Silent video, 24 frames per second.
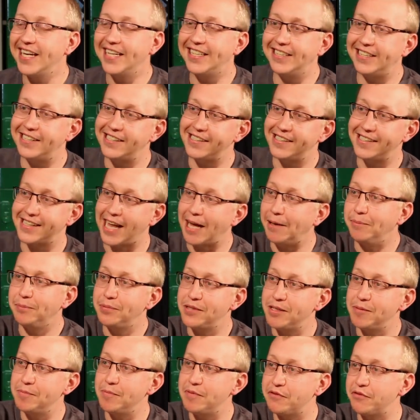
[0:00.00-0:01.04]
He
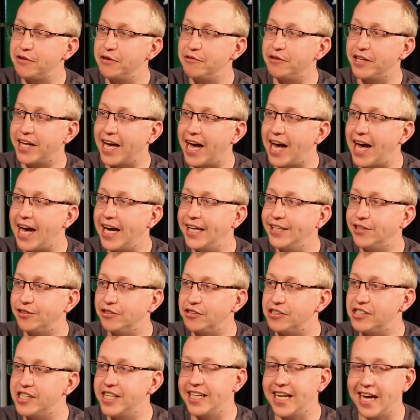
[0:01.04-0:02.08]
stabs him through the eye,
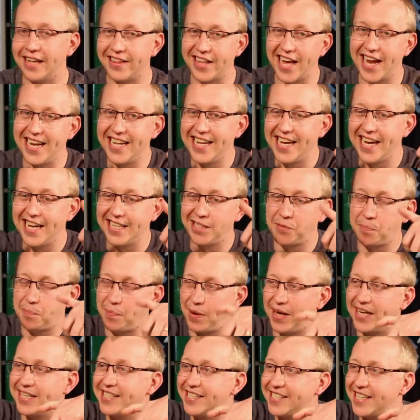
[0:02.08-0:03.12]
doesn't he? And mm-hmm. then he gets
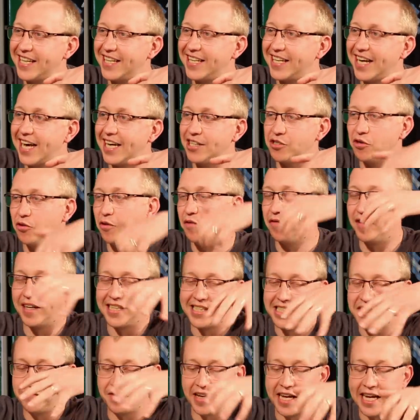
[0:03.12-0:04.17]
pinched in the eyes, or
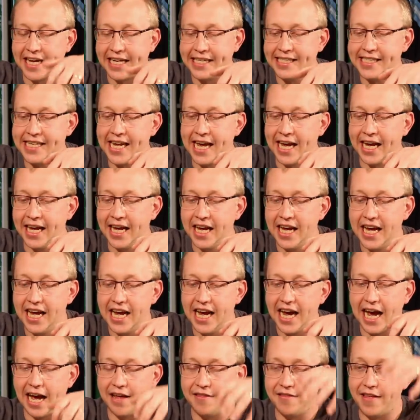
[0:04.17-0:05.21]
vice versa.
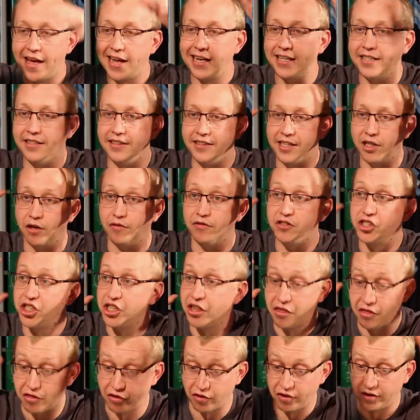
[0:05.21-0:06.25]
And then they obviously
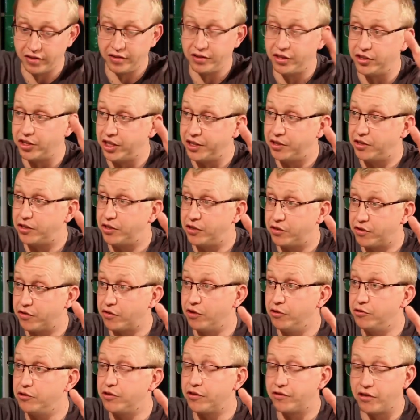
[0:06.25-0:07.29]
th- he
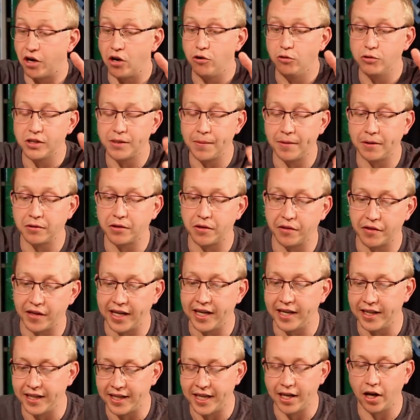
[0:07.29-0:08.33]
throws him out the
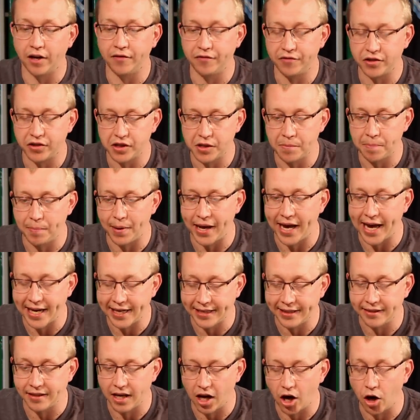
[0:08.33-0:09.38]
thing, and they obviously
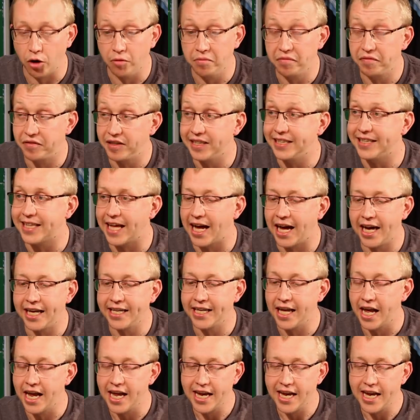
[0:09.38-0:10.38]
burn and hopefully die.